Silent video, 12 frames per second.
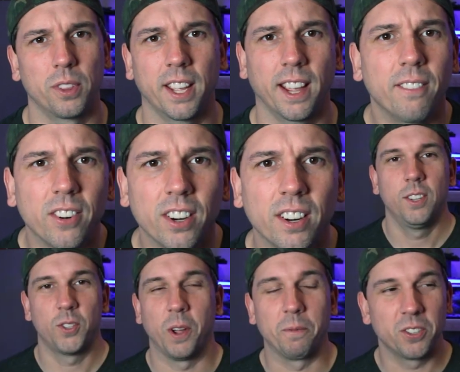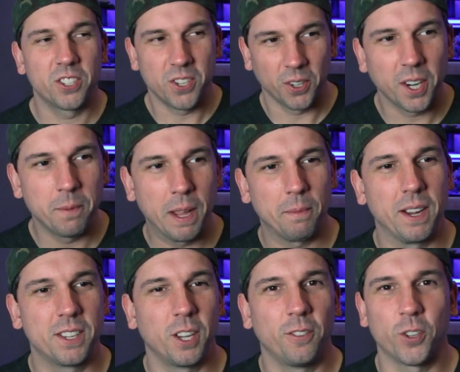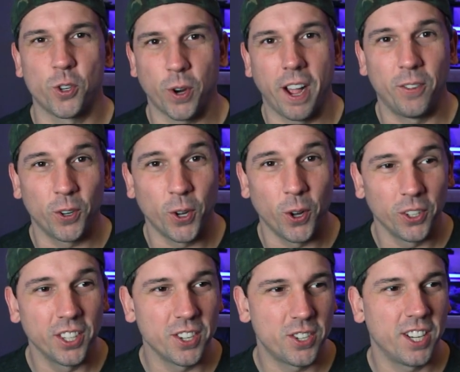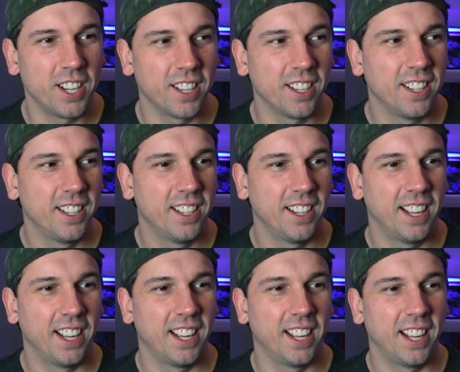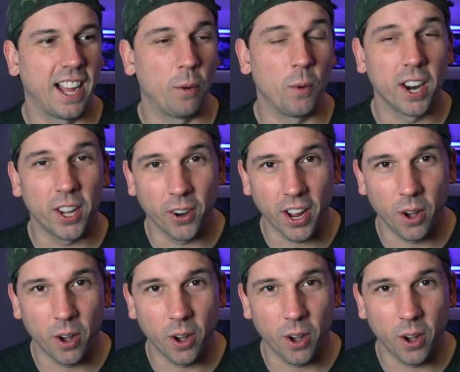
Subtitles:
thing ever. So I'm still gonna make myself a travel goal this year. I wanna go to